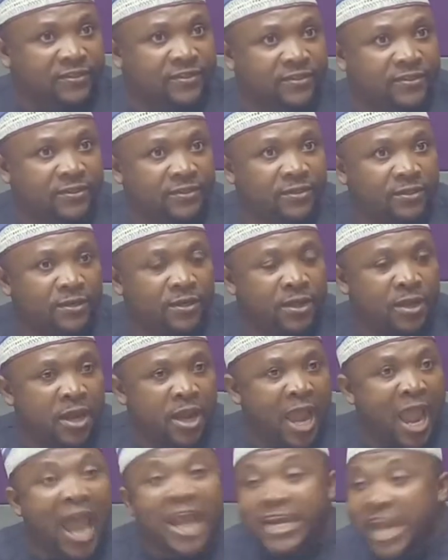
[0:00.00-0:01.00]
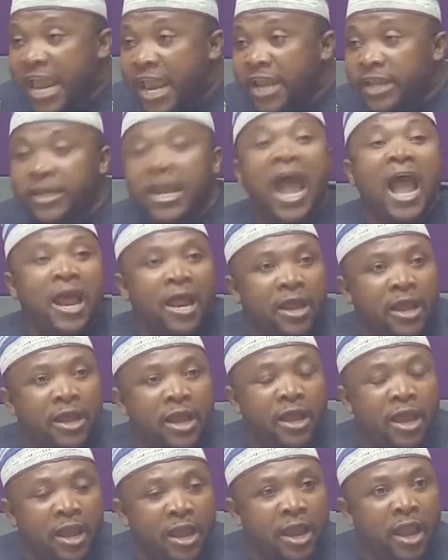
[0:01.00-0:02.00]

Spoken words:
This team. Rate this team